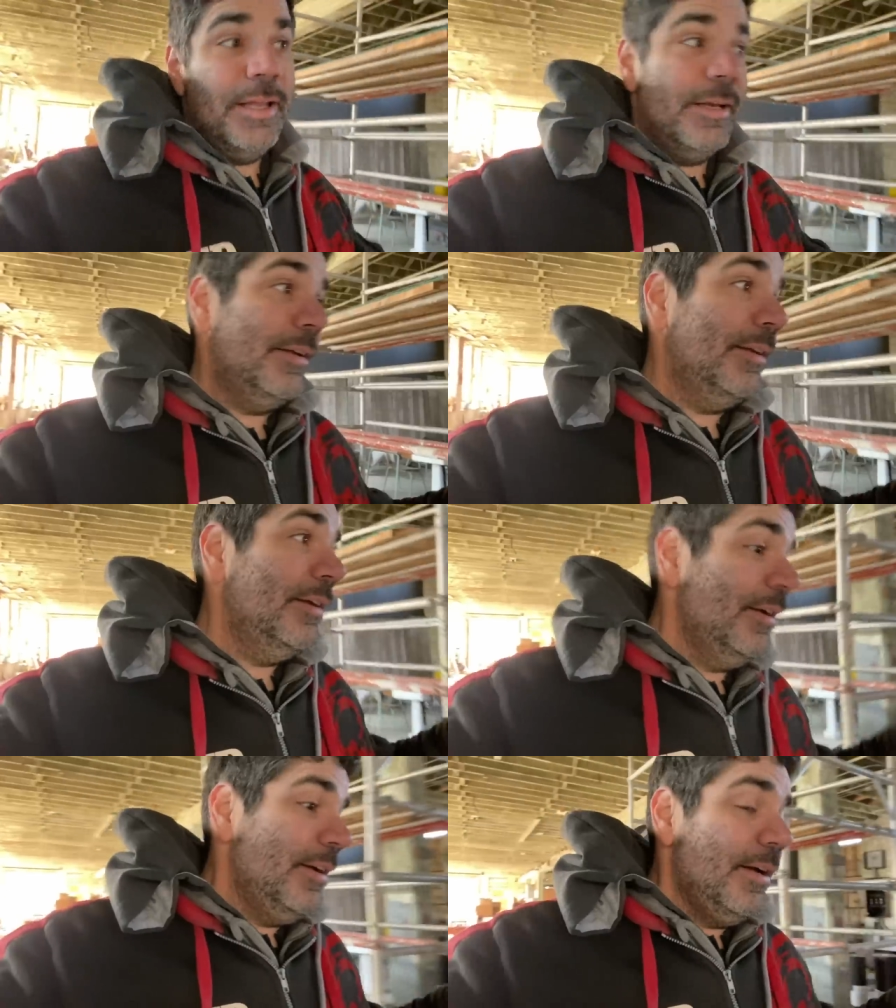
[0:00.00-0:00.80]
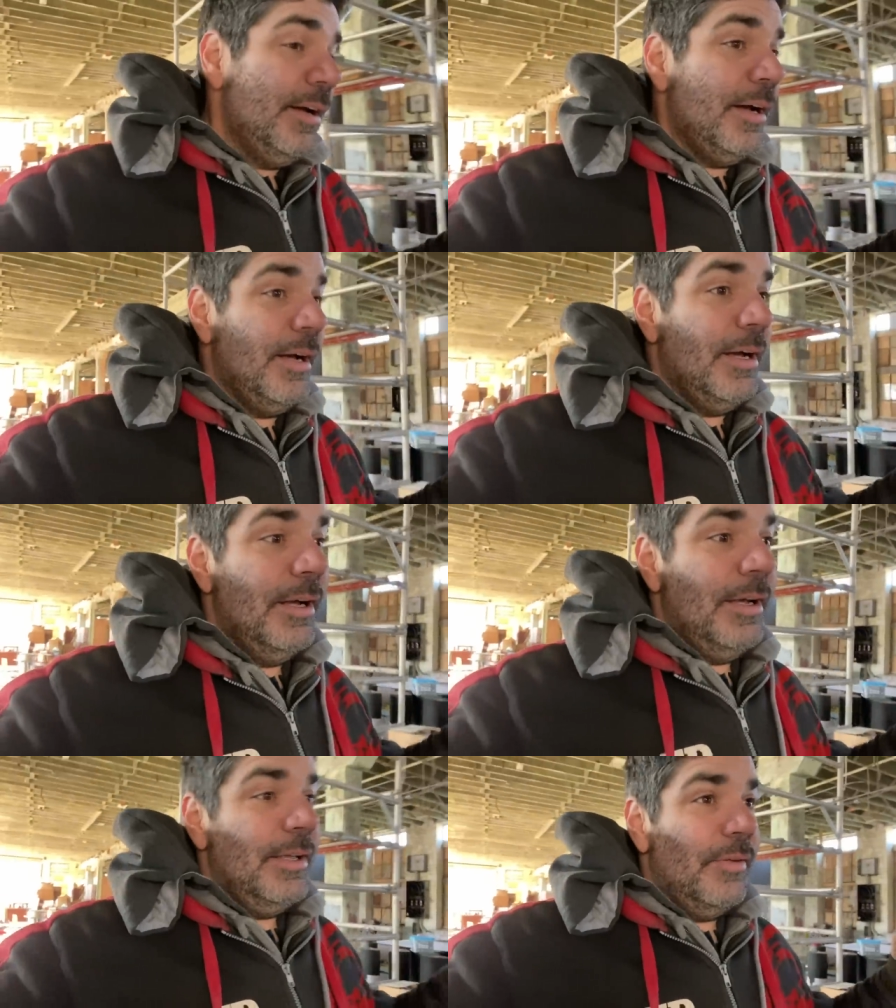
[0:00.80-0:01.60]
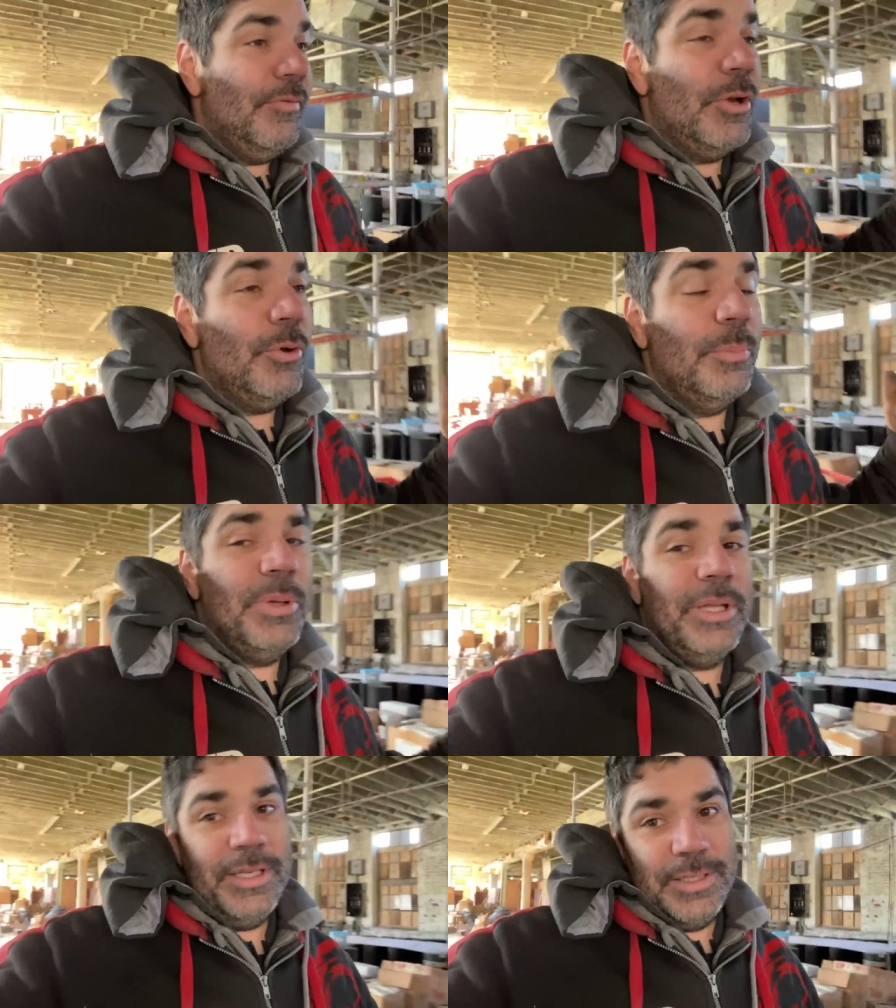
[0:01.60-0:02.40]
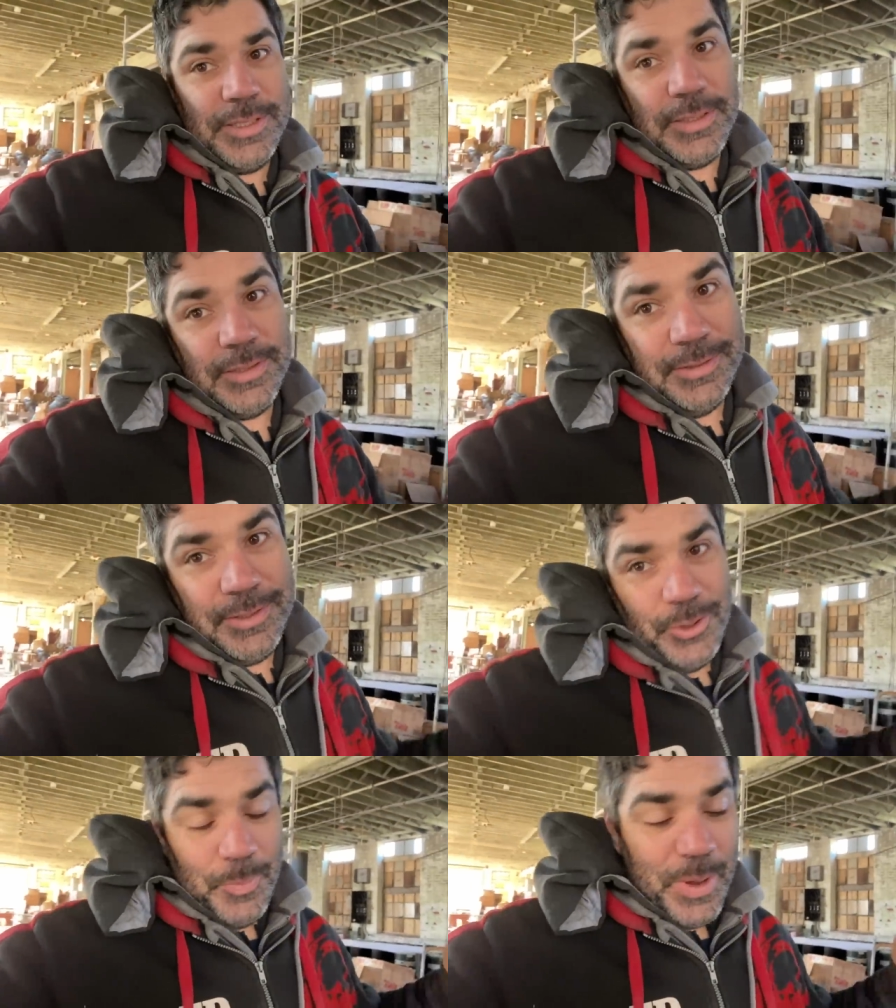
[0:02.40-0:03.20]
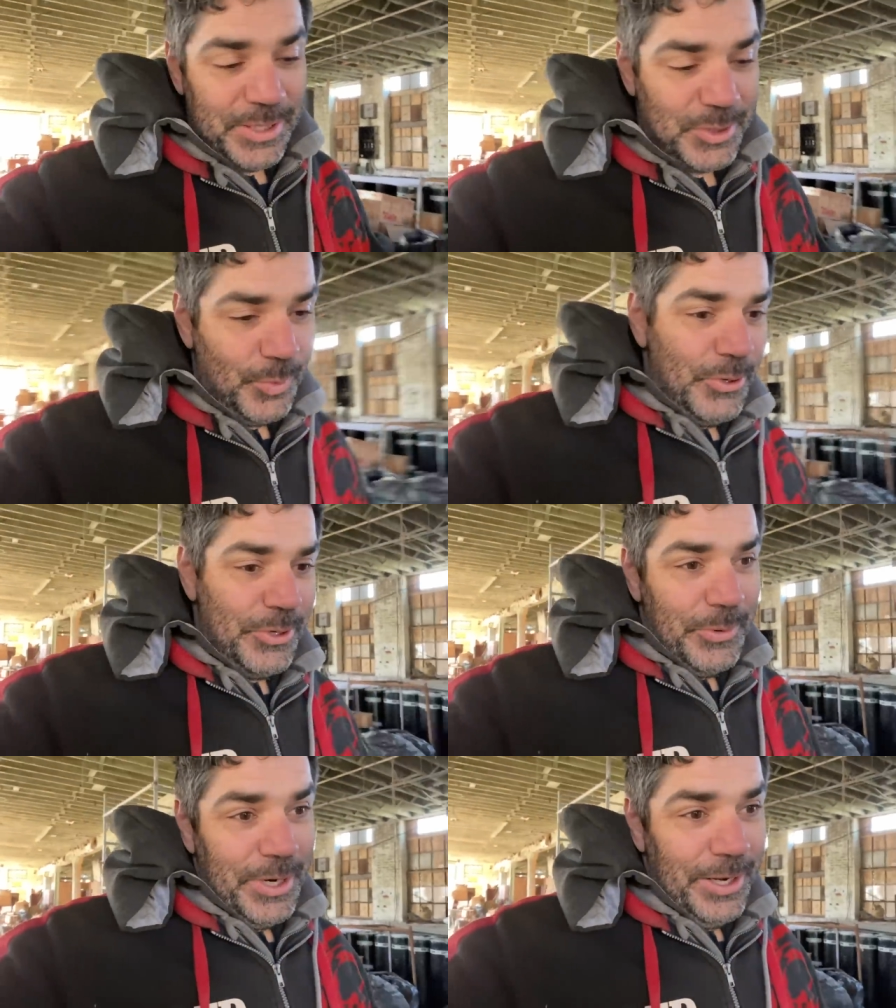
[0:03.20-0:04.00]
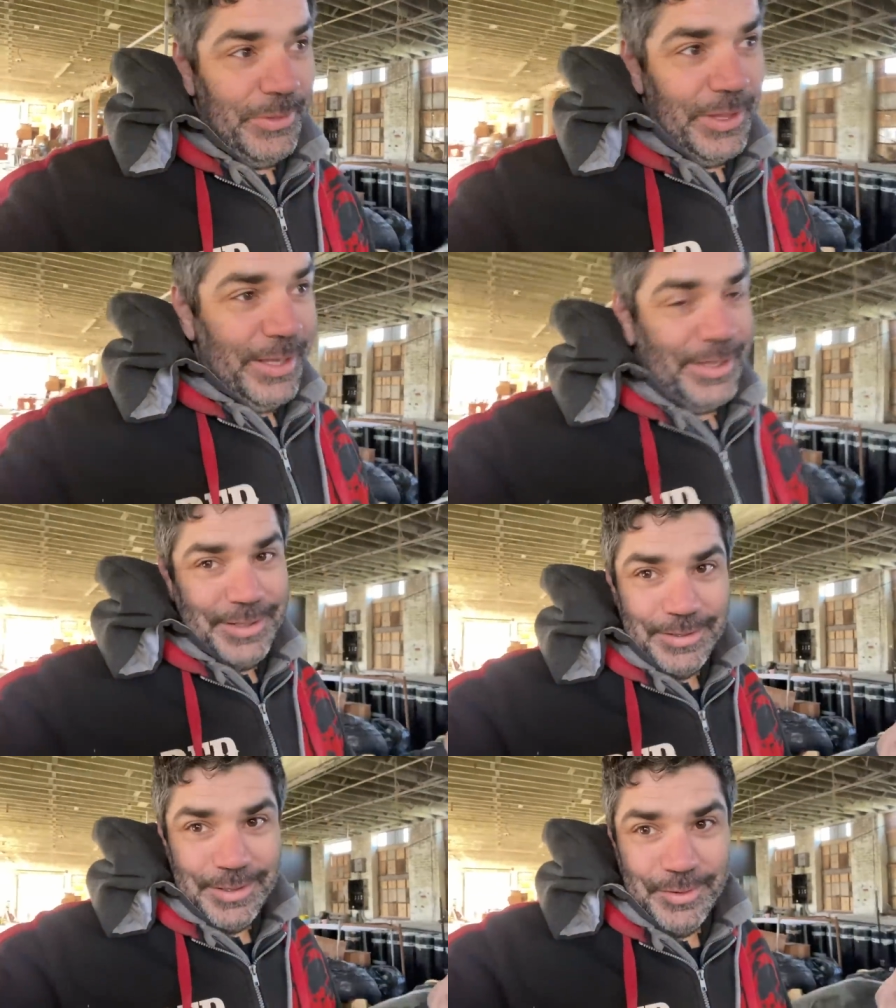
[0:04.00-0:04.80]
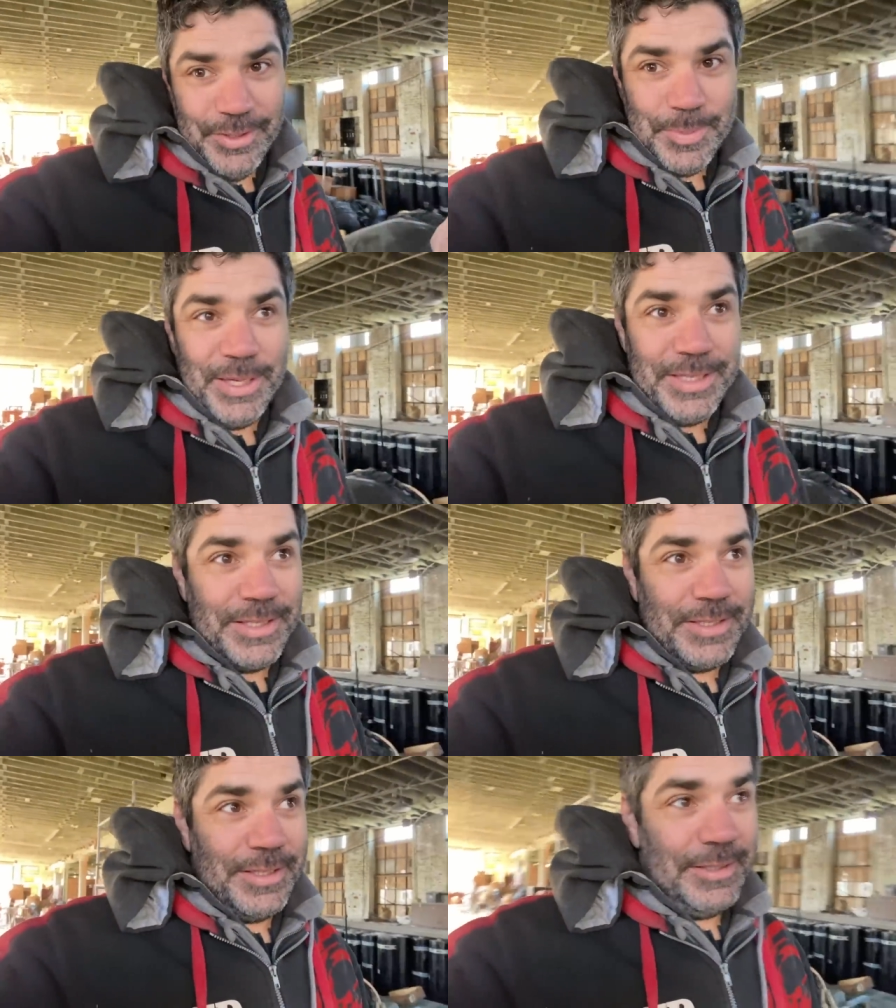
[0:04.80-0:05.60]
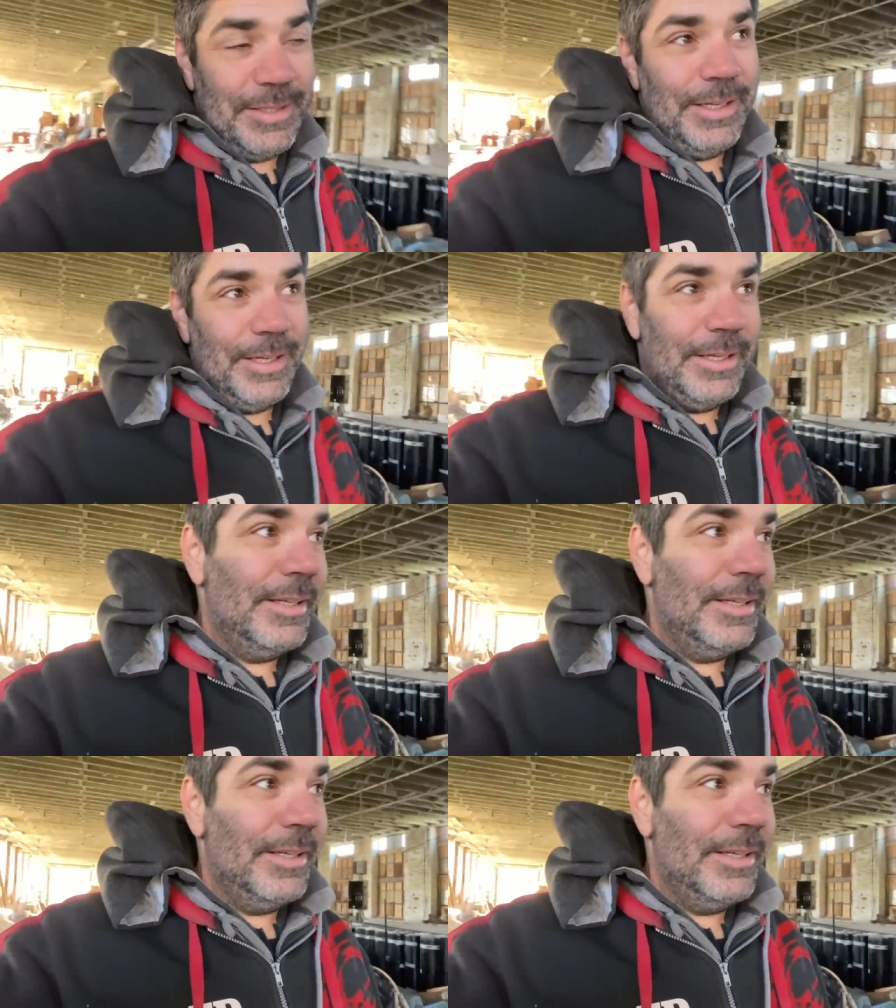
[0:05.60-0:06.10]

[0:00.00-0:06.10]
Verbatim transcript: And uh, if they could please, you know, pass the word around that uh, this place isn't uh,